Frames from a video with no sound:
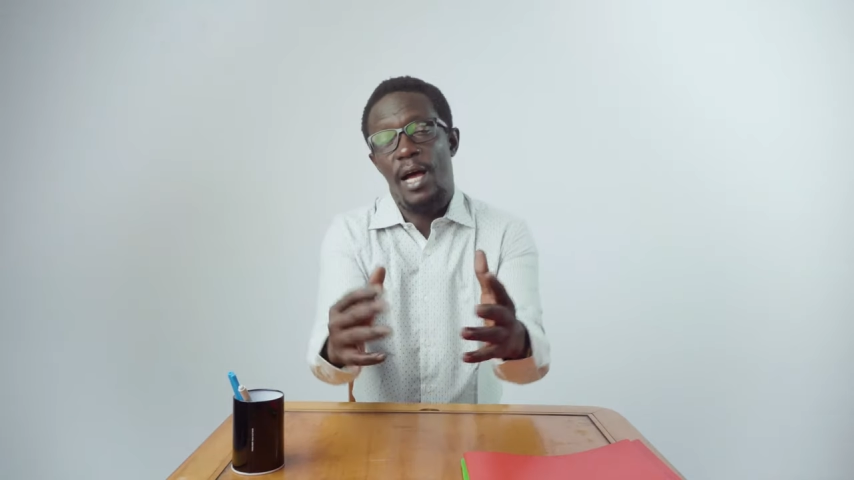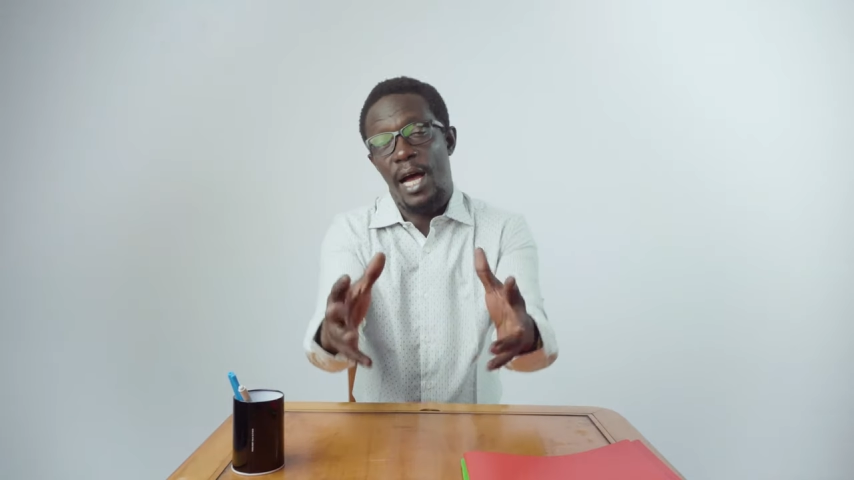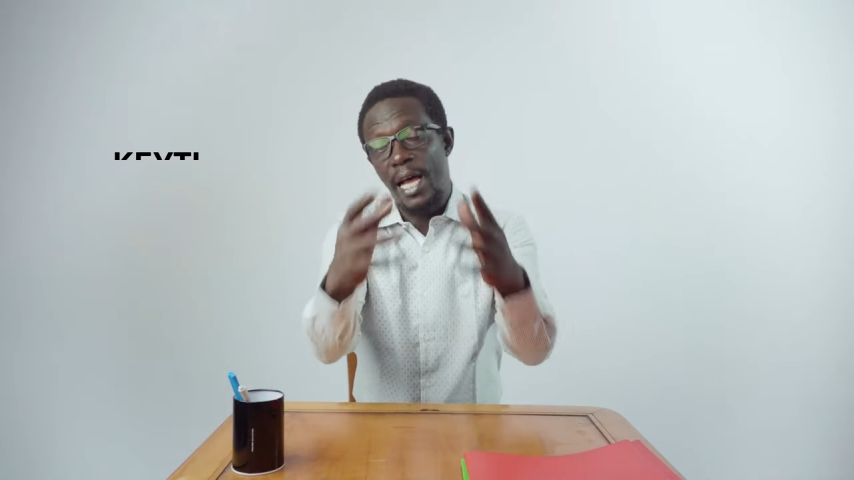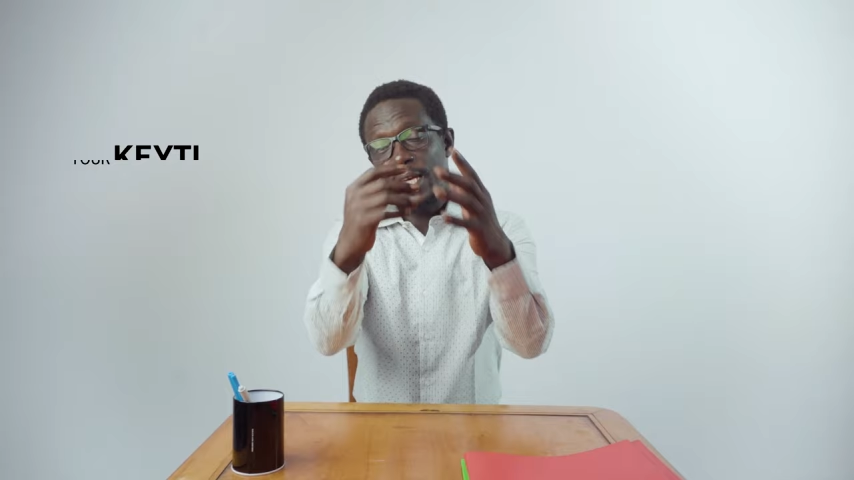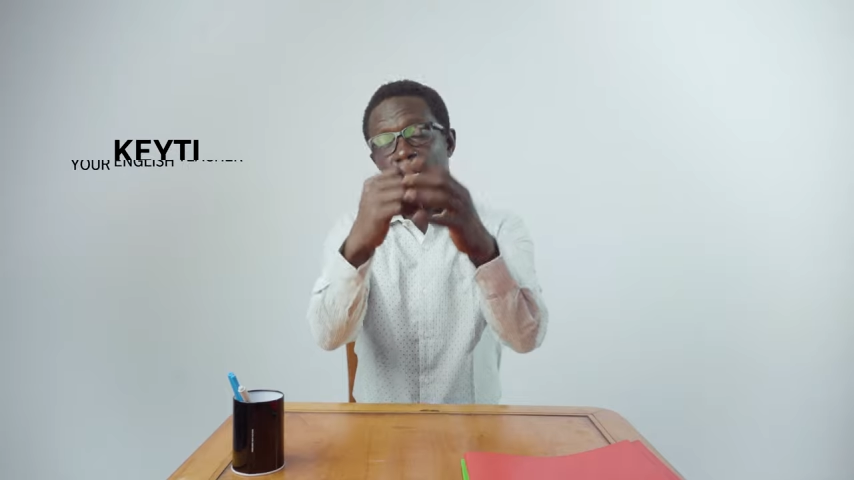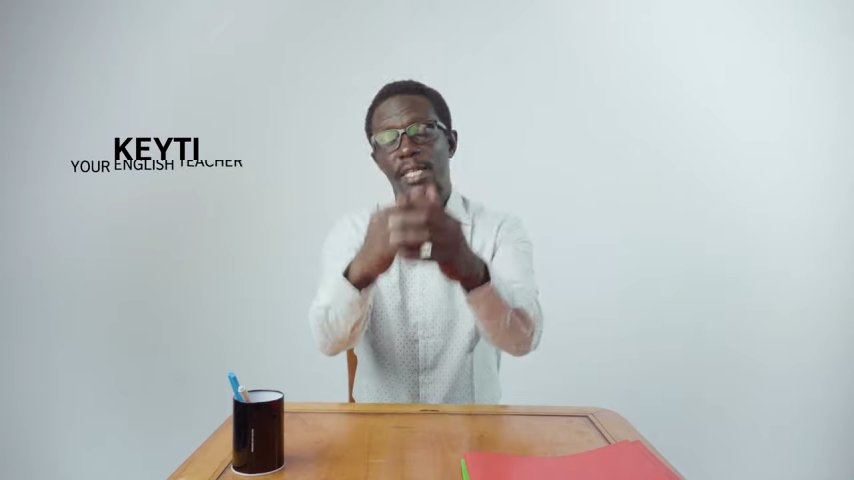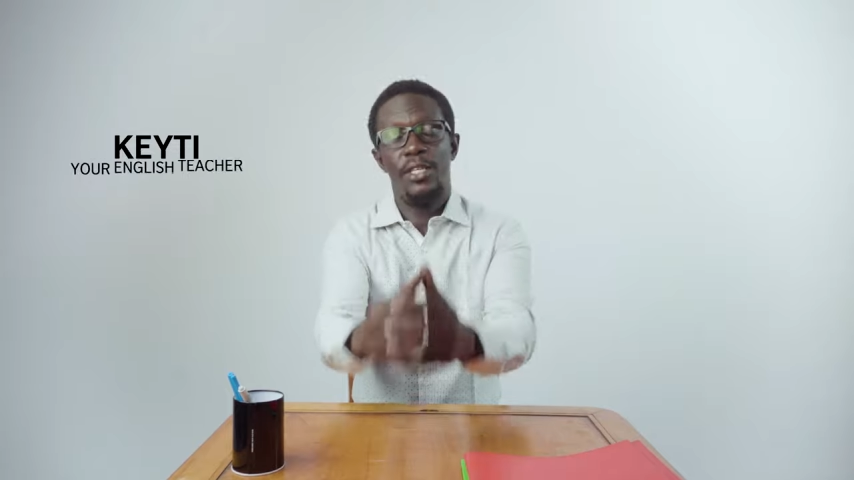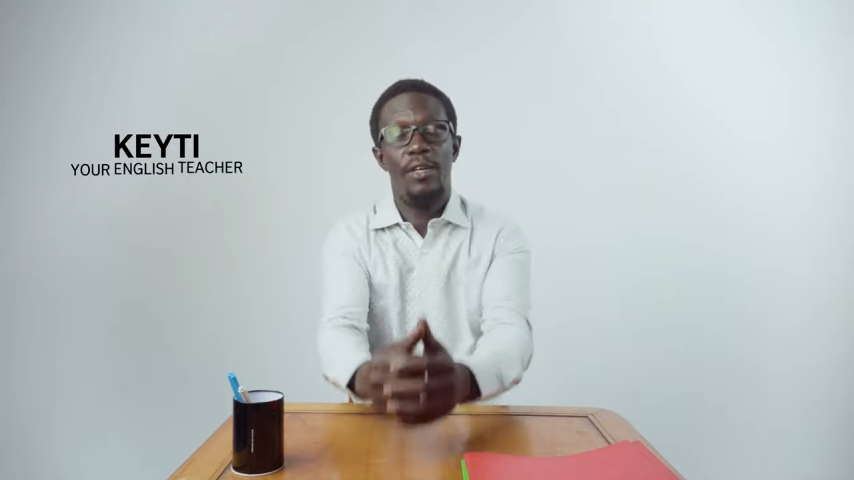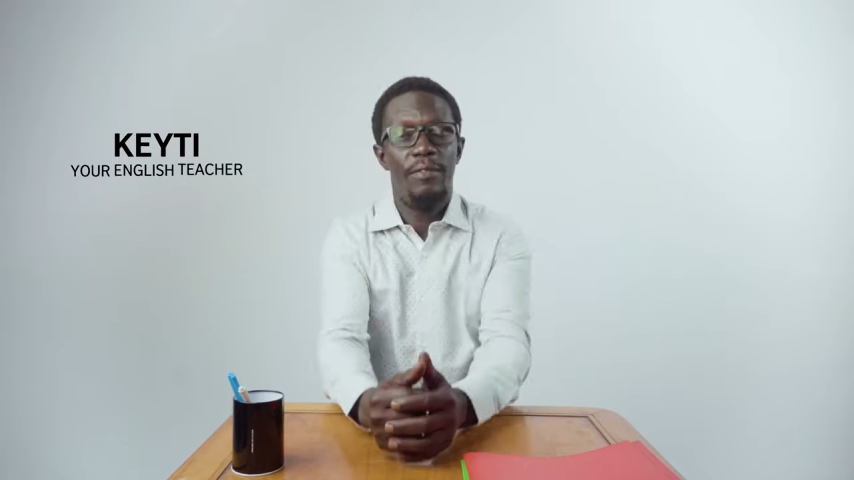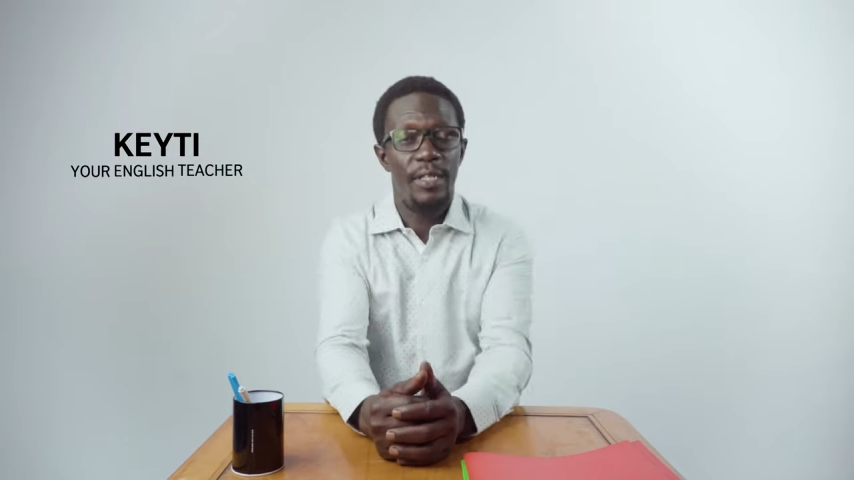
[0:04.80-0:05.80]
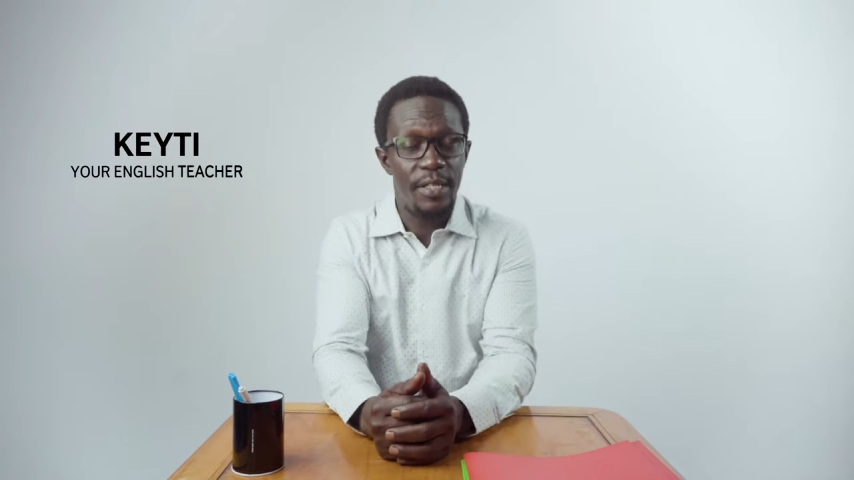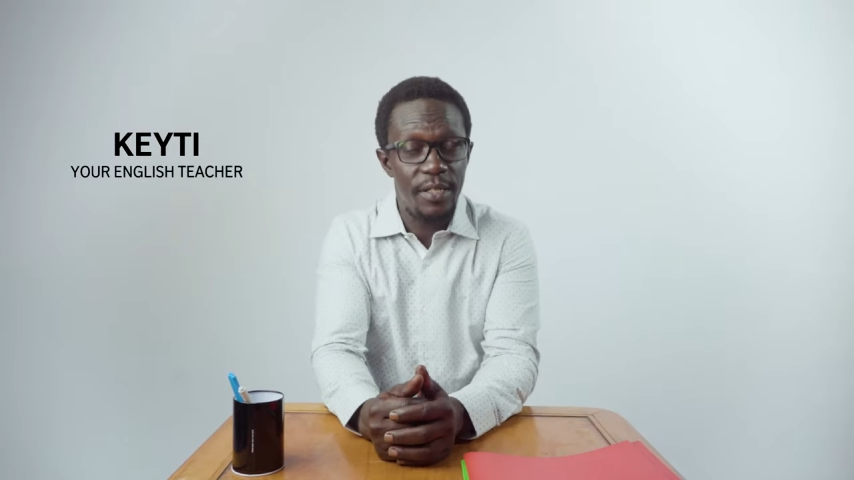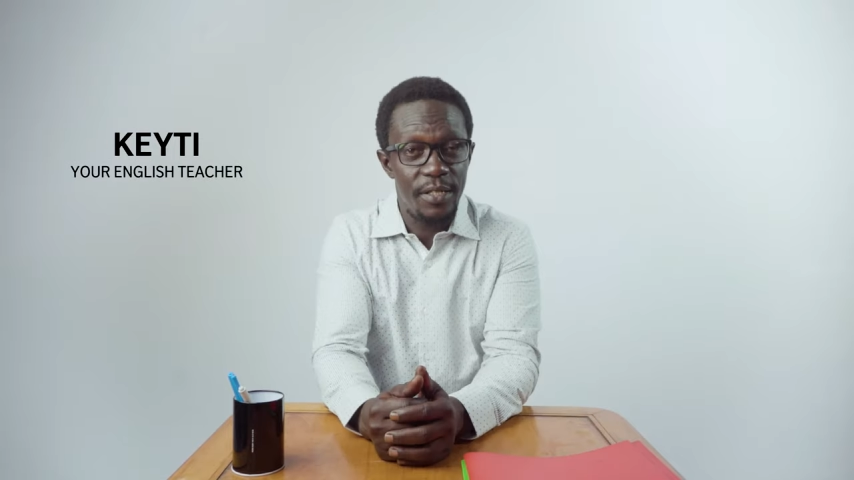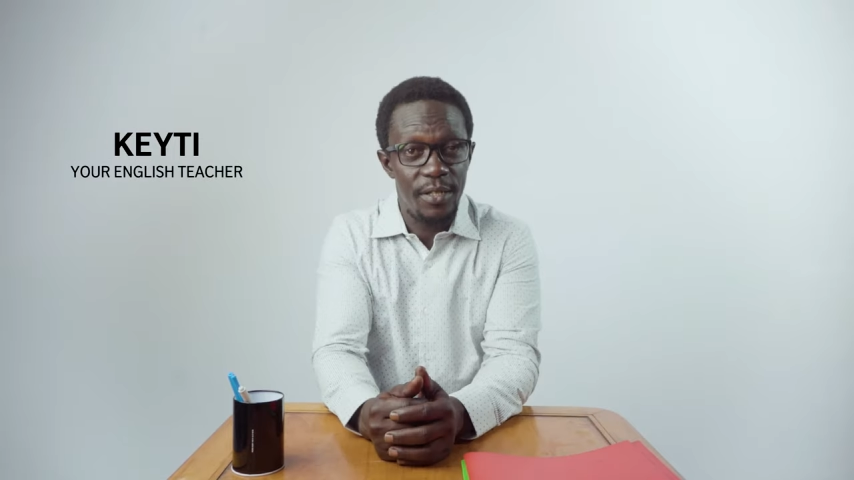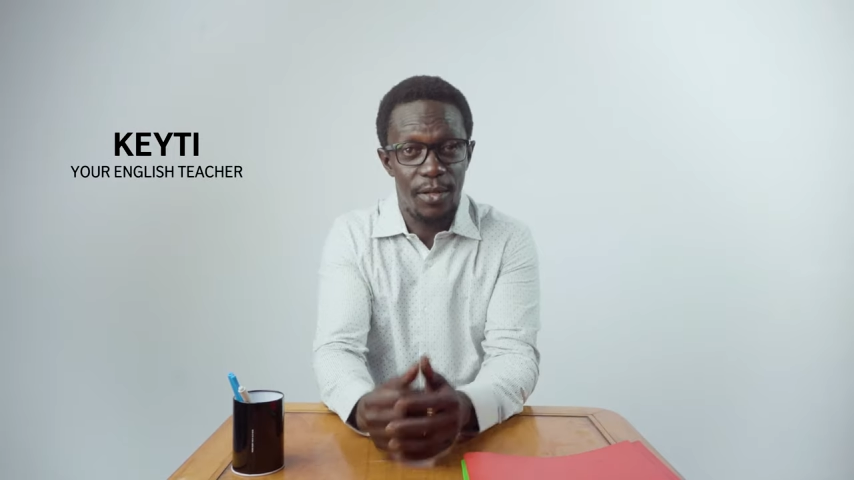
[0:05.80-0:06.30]
Hi English
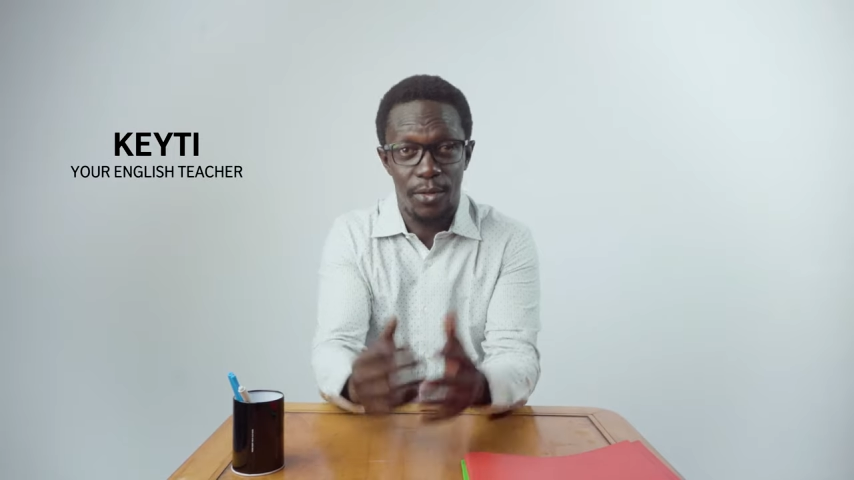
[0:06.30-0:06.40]
lovers,